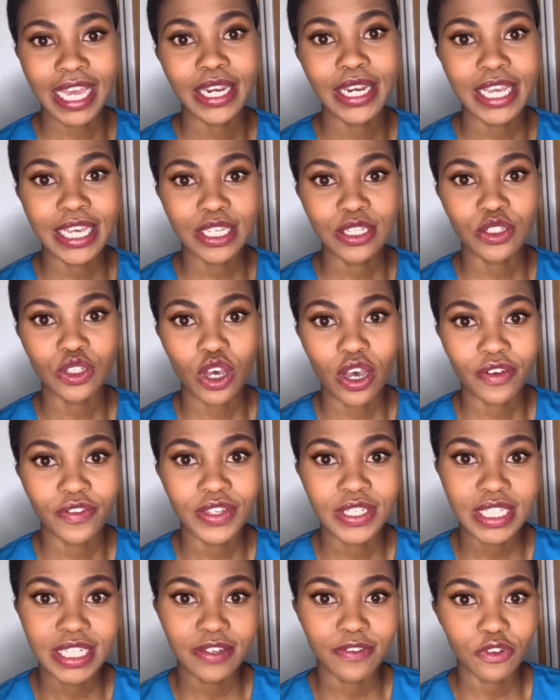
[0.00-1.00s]
is
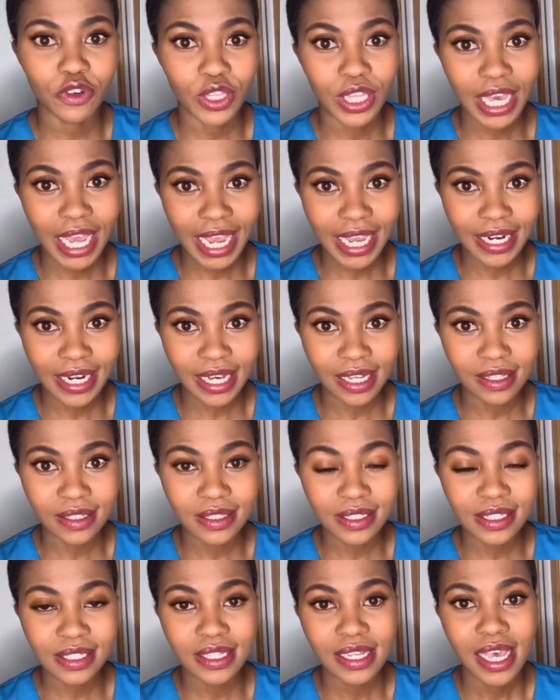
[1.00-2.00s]
obviously for the
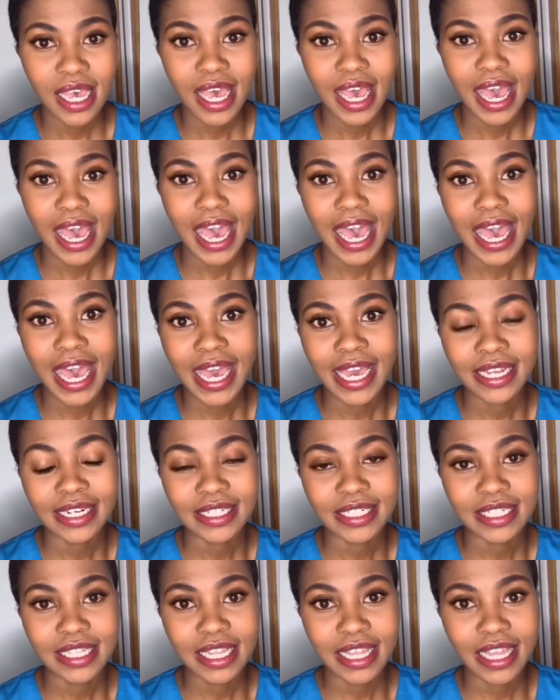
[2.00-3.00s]
adults. And
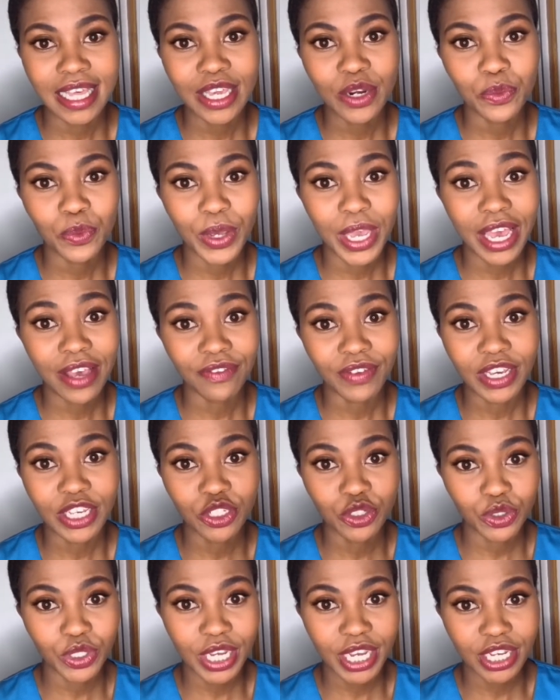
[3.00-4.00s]
then we have
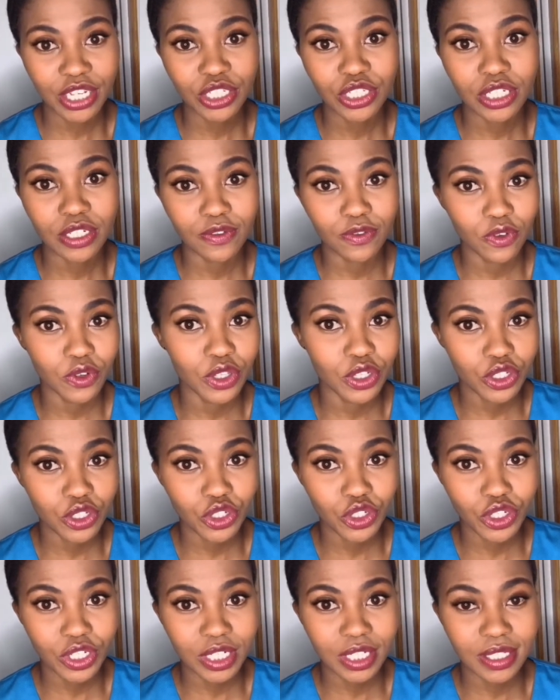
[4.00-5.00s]
education for the
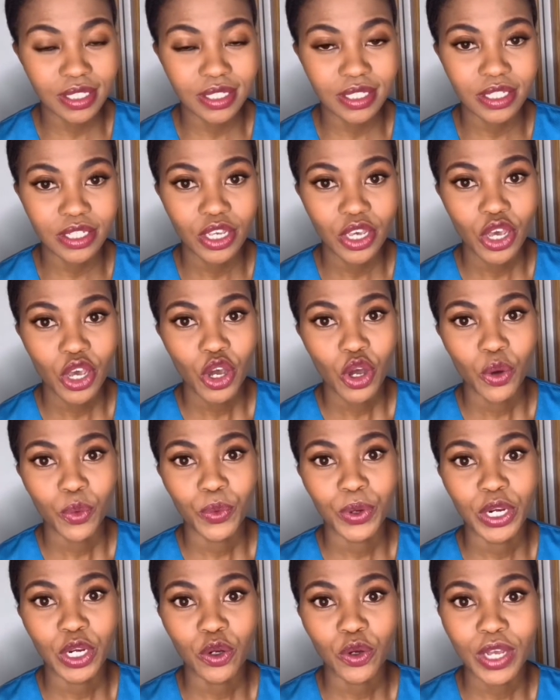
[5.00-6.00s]
students. We
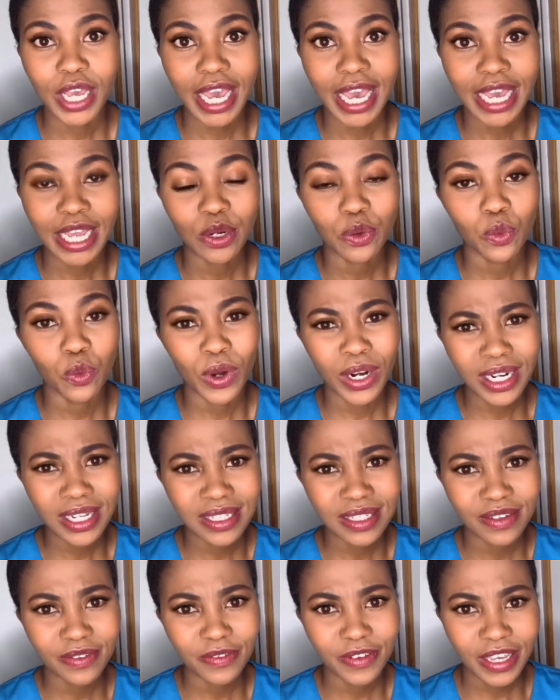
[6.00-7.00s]
look at what is
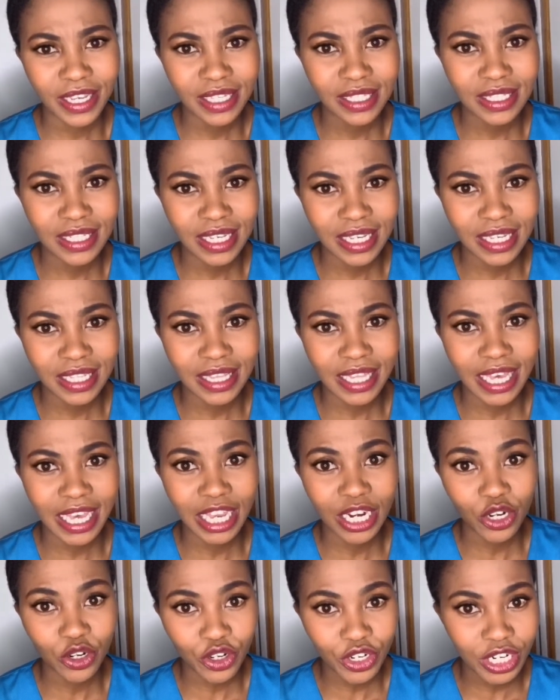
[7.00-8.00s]
affecting their
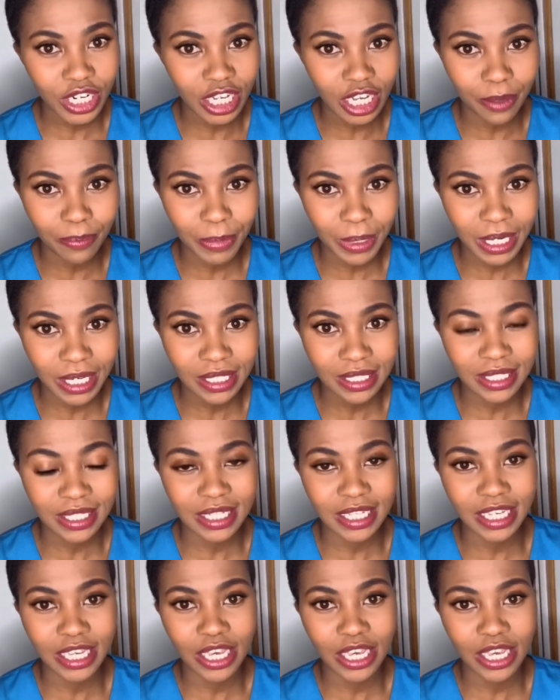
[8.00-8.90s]
learning ability,